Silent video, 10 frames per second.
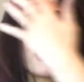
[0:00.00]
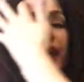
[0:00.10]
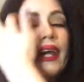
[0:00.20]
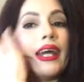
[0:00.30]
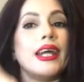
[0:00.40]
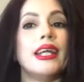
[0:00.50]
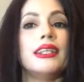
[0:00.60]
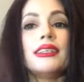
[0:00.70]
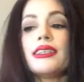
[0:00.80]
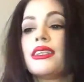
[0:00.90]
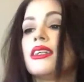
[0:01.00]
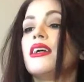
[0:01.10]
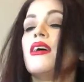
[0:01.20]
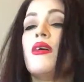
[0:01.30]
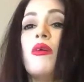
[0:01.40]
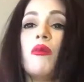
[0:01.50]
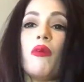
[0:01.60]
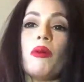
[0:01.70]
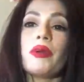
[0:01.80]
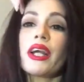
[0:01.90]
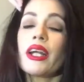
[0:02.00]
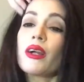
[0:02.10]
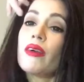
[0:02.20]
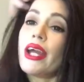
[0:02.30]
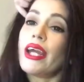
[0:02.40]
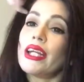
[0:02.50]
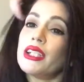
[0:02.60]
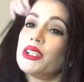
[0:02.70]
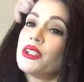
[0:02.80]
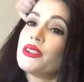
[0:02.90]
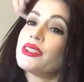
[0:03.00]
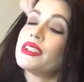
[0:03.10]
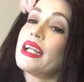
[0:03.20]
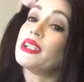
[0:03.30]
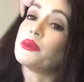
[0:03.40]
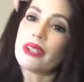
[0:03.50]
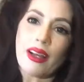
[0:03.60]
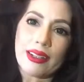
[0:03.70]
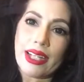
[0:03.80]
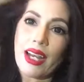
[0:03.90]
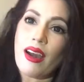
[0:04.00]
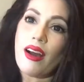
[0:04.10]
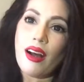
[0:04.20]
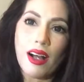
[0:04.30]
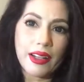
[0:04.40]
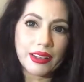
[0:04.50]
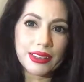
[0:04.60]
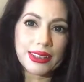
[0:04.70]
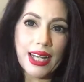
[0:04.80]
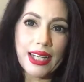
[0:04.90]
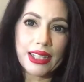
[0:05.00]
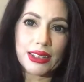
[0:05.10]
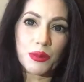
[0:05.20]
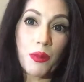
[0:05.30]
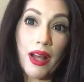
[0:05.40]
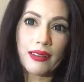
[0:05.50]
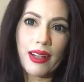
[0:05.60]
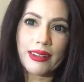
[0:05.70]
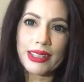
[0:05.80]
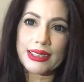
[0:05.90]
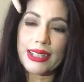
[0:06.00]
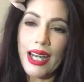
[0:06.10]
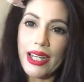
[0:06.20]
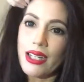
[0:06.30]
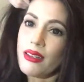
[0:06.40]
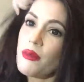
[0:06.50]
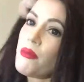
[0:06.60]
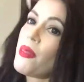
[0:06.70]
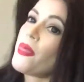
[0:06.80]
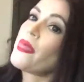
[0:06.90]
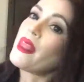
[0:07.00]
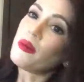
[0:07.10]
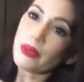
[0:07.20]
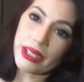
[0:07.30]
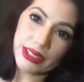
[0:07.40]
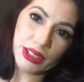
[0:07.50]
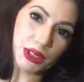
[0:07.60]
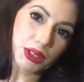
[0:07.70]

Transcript: and what we're going to go ahead and do is then do it on the other side as well. On this side, we're going to